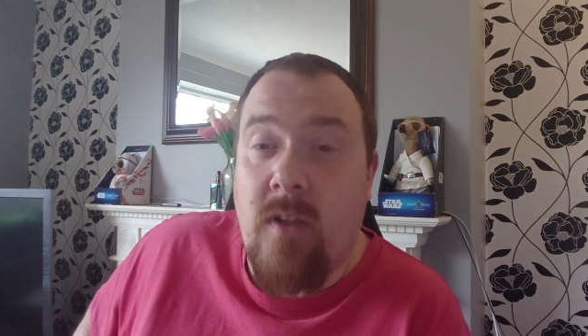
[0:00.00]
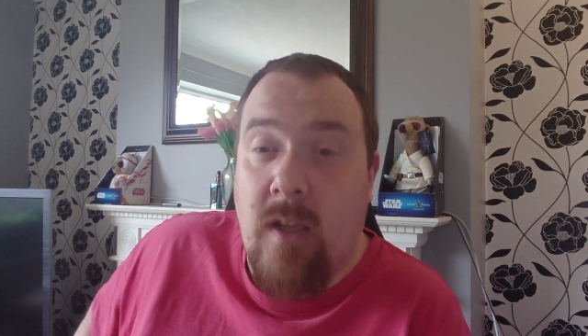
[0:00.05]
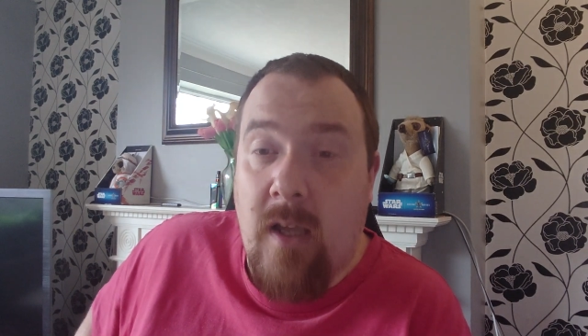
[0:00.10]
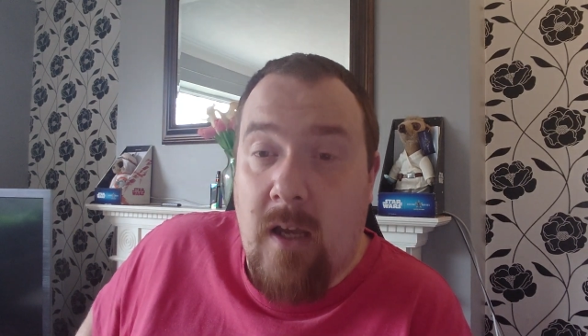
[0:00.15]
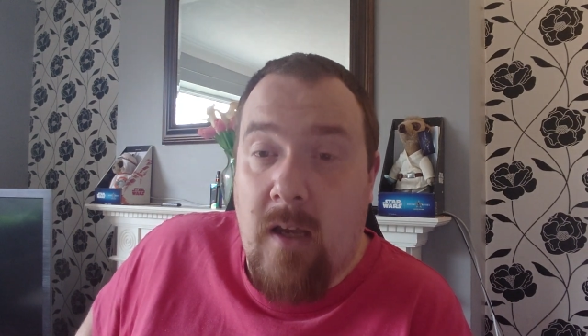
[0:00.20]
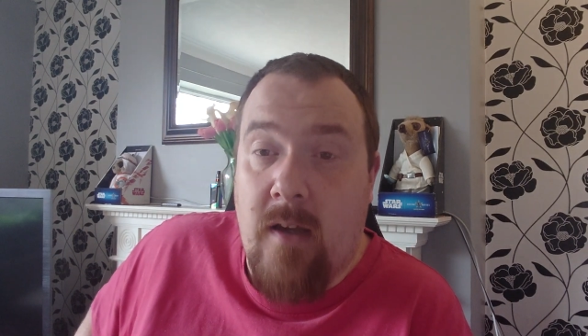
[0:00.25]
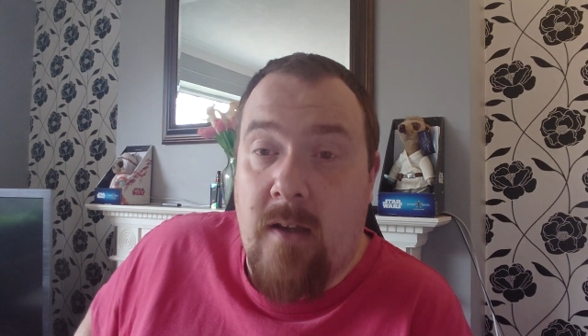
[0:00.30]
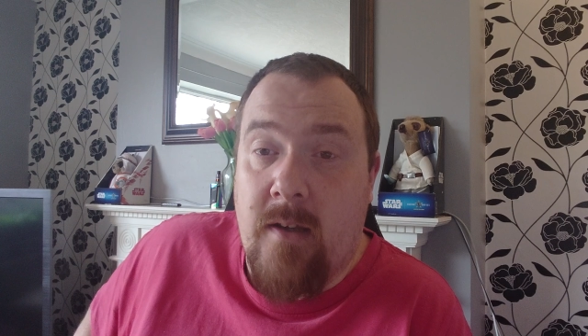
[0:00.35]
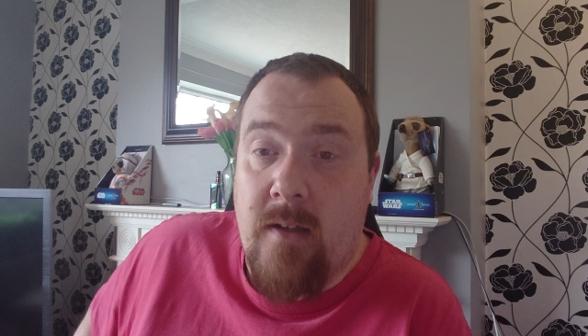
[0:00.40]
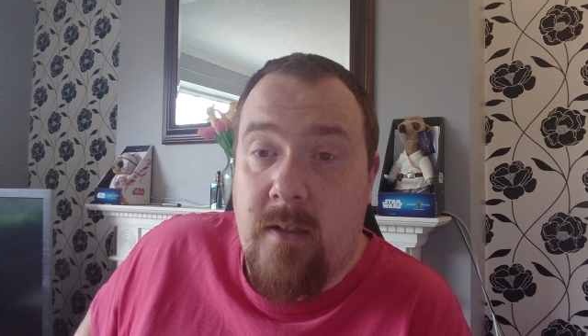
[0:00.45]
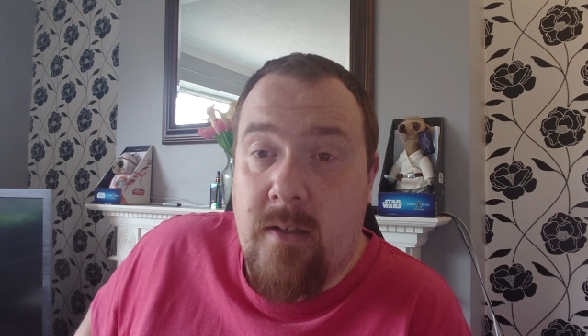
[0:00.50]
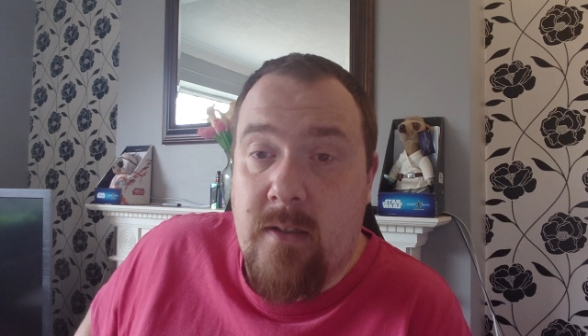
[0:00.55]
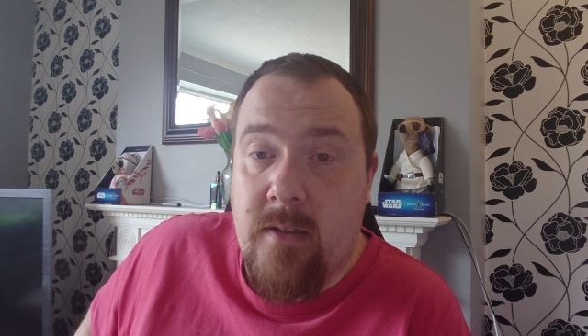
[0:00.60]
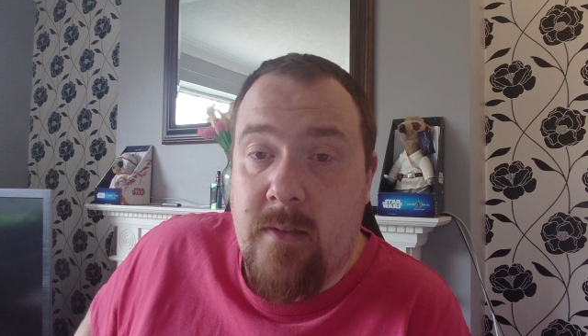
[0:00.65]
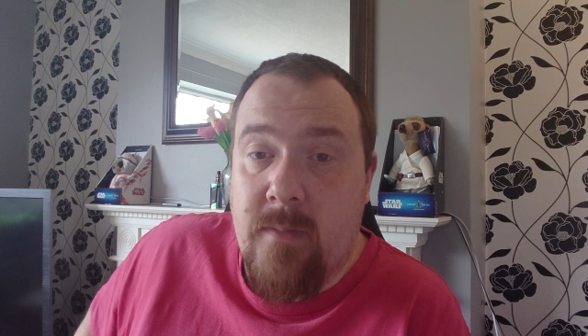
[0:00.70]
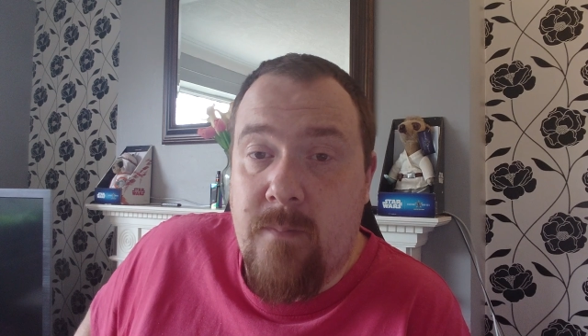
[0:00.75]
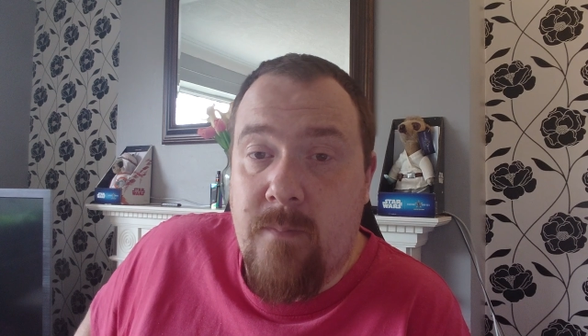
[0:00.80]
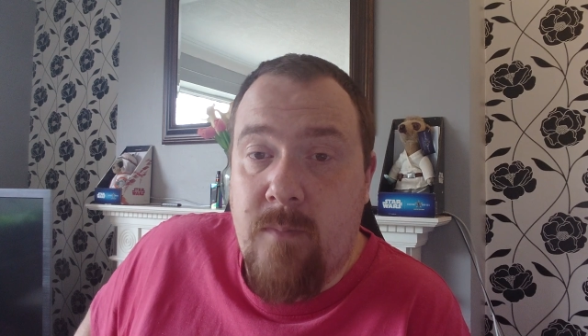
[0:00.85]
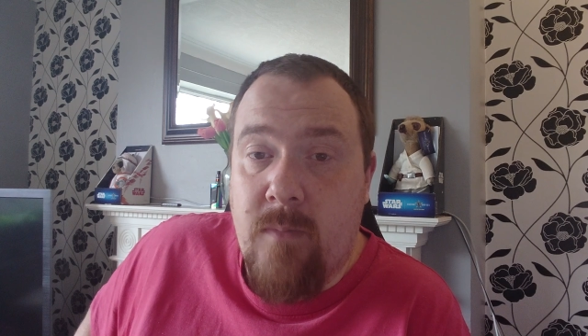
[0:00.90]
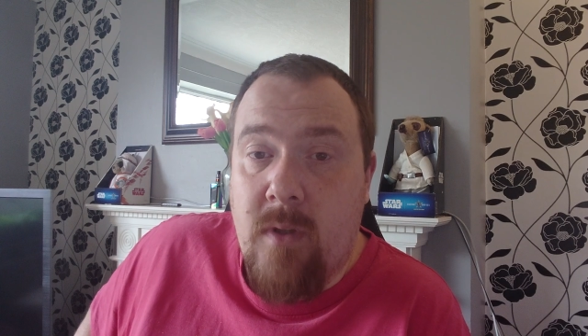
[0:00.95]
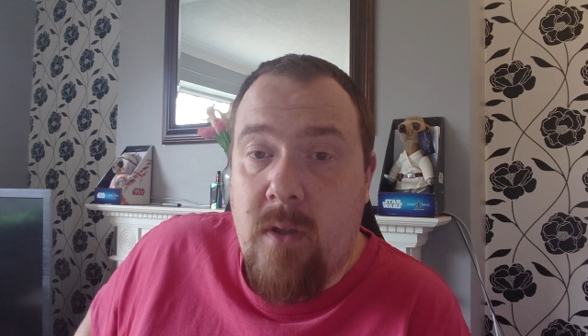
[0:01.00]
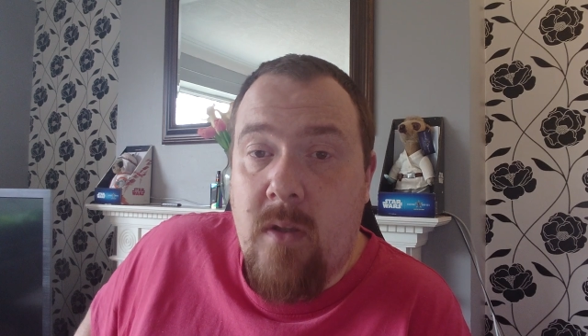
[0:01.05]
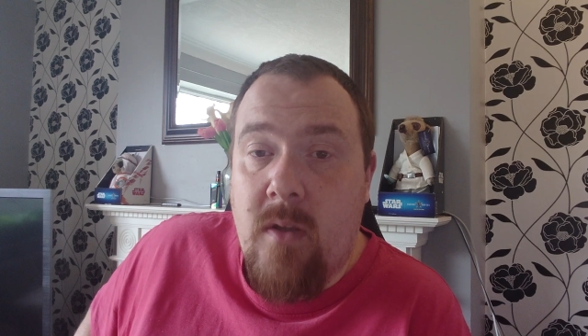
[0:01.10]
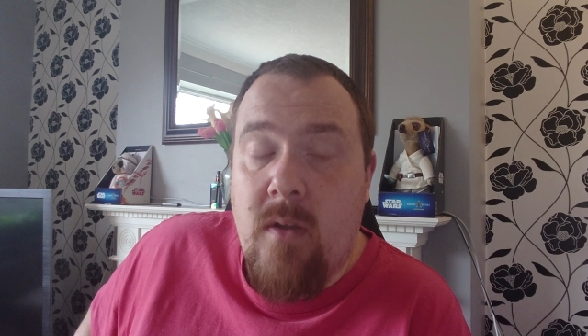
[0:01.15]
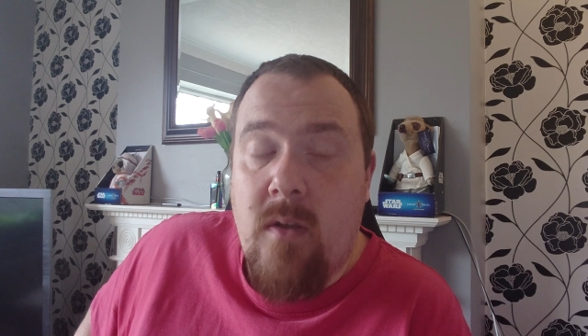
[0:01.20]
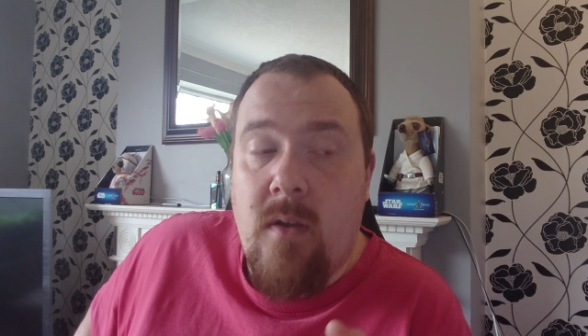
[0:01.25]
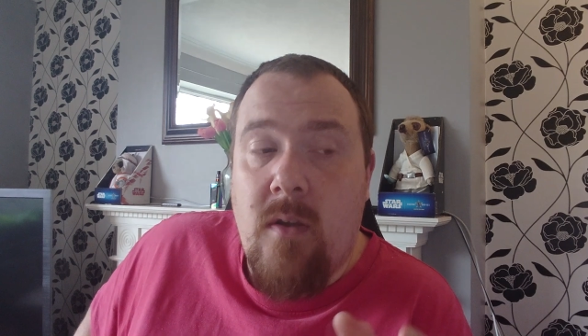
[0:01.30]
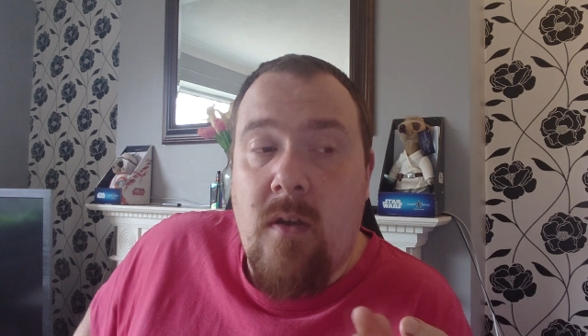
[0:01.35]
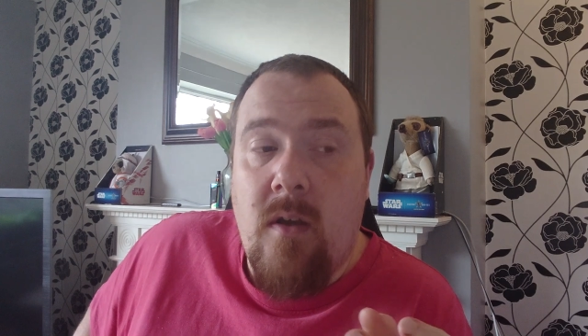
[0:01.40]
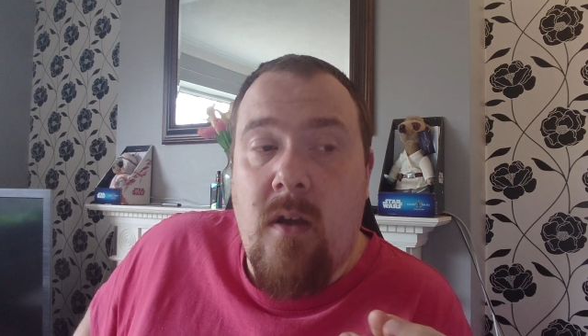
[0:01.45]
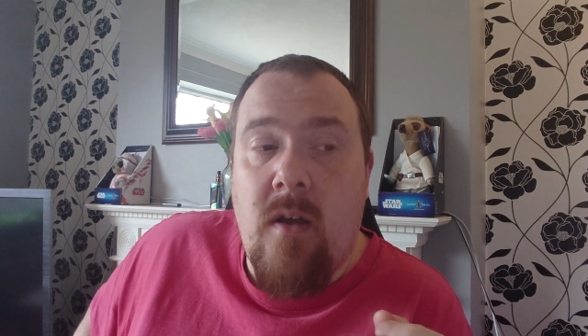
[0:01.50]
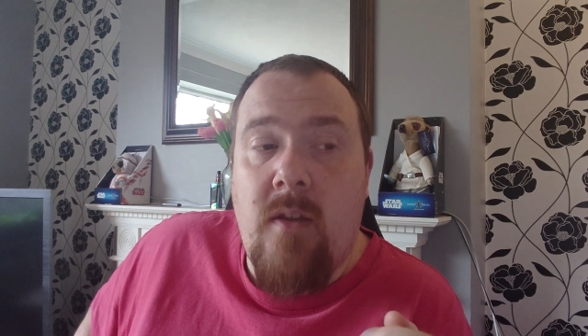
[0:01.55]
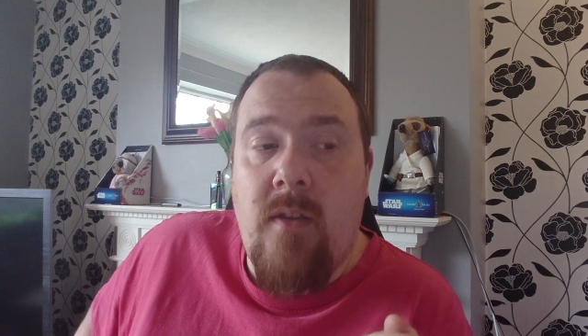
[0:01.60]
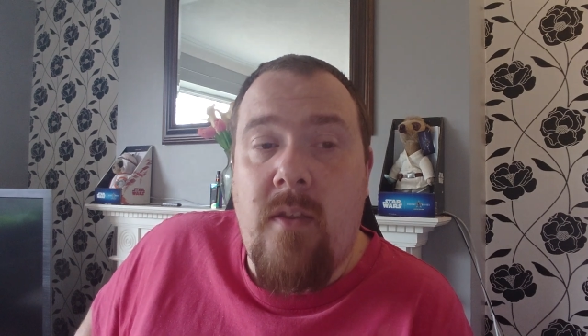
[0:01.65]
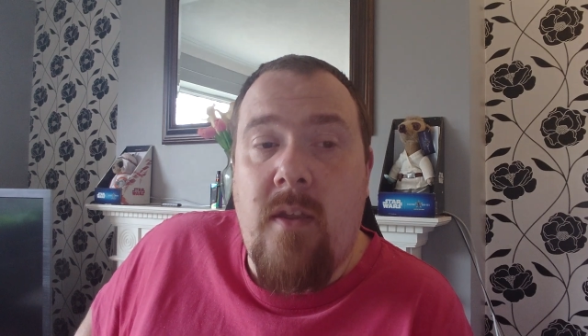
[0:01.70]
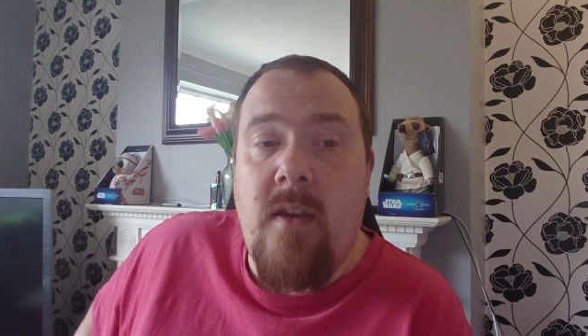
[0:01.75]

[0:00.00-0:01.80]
guide. At